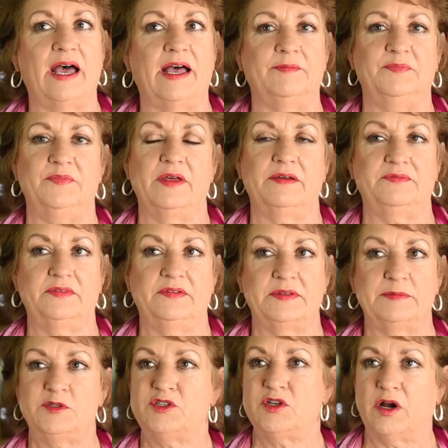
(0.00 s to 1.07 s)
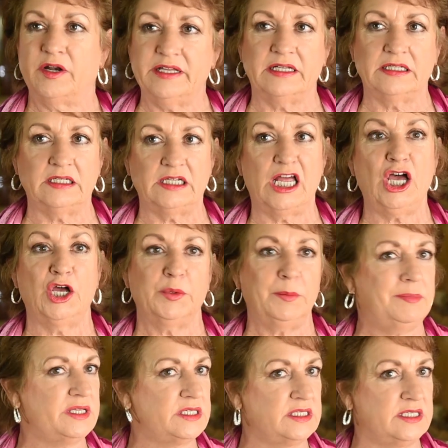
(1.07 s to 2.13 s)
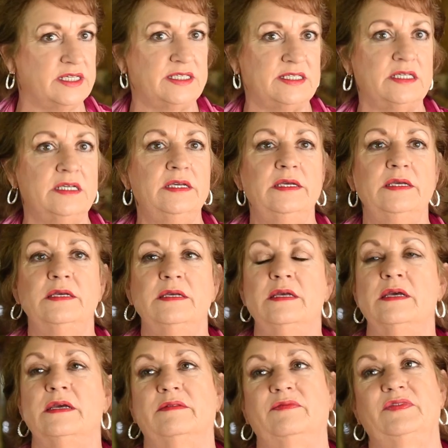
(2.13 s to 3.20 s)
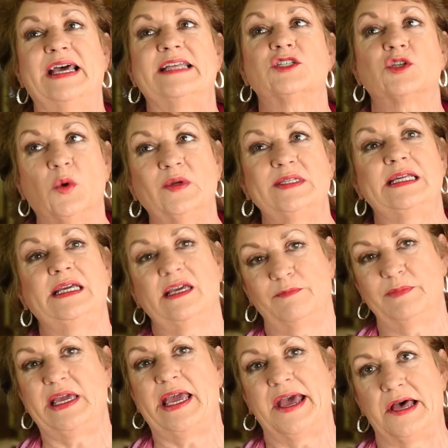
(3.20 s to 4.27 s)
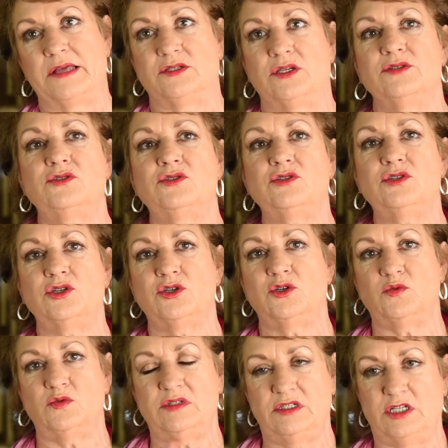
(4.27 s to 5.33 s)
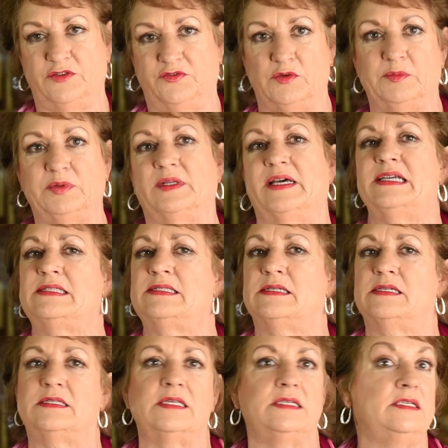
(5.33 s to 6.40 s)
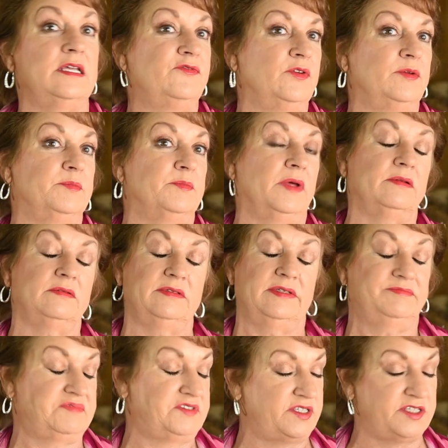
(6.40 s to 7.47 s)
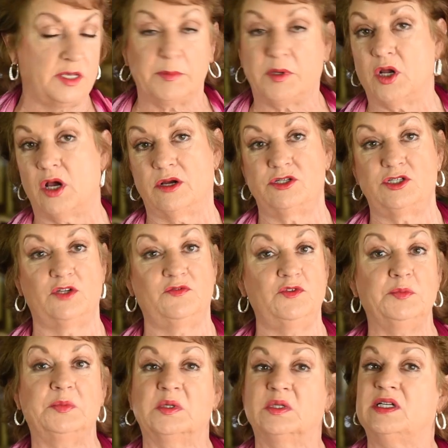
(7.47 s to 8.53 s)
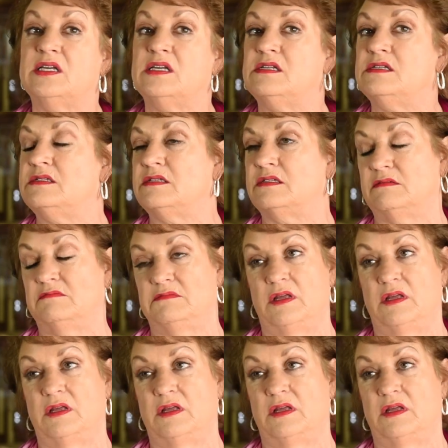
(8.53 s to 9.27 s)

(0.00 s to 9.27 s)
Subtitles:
I'm starting a little home business that's going to get me out to different places and different seminars, if you please,